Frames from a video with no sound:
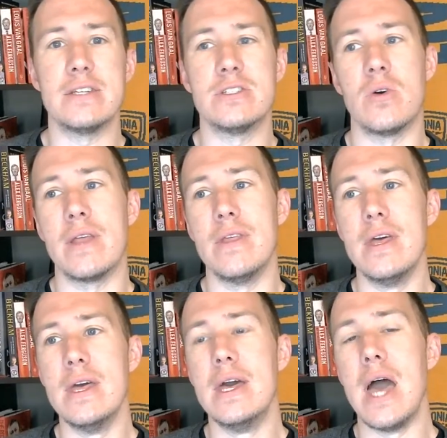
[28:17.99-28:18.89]
So I'd
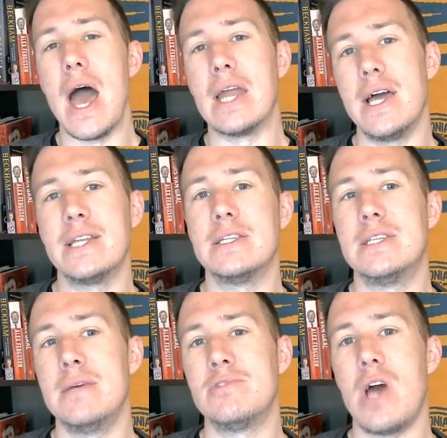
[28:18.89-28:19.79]
like to see
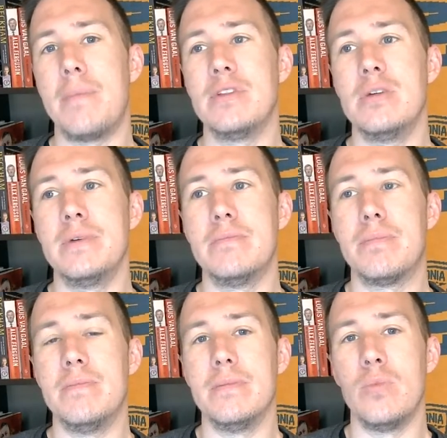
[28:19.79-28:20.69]
him drop a little bit of
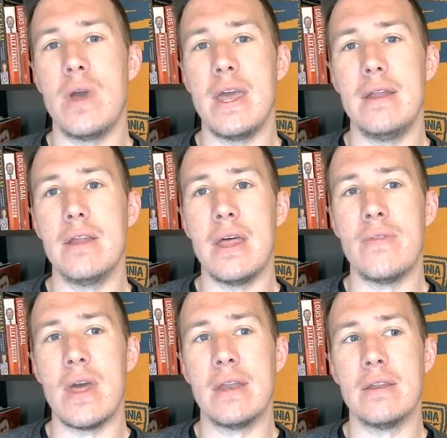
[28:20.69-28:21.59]
weight and
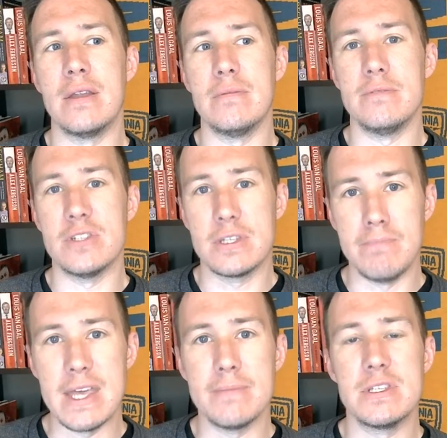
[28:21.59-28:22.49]
then just make
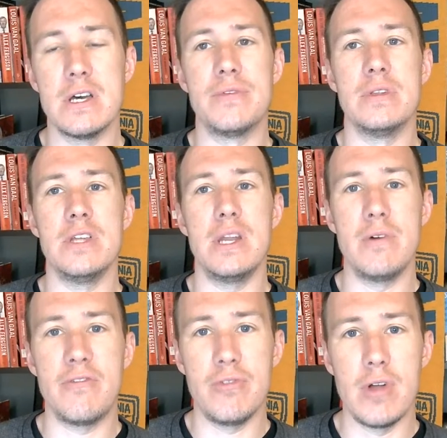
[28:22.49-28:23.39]
himself a little more
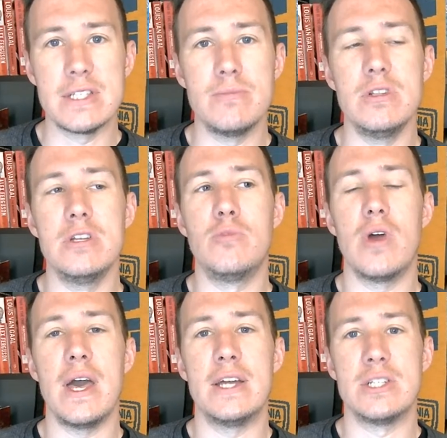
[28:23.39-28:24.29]
flexible, a little more
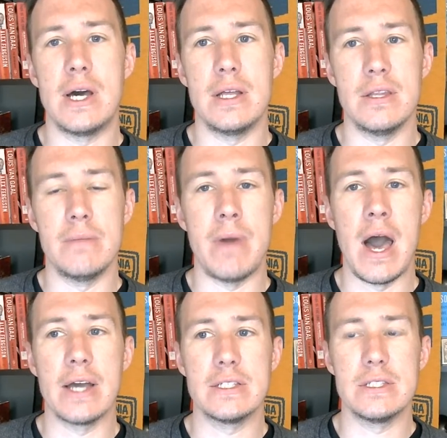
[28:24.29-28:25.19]
agile in the
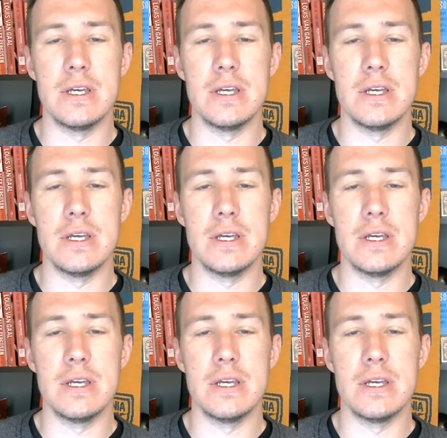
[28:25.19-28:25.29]
box,